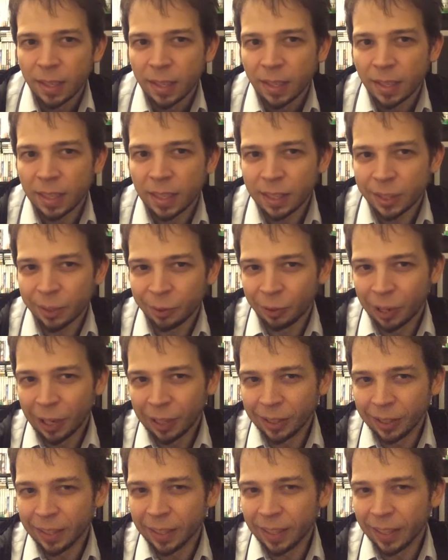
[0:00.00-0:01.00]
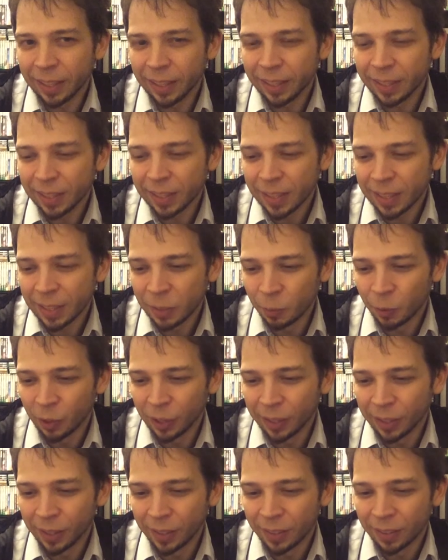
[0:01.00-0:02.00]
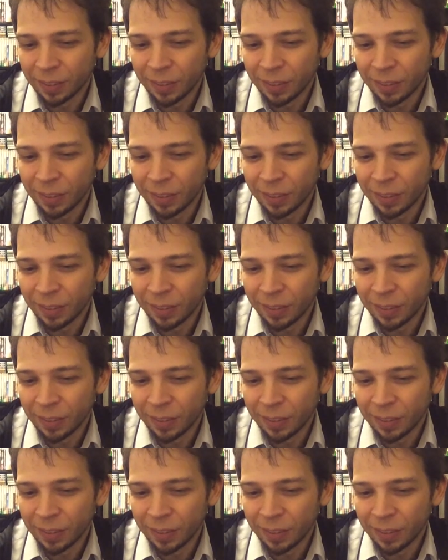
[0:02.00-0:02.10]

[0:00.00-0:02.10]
Easter Island heads as one,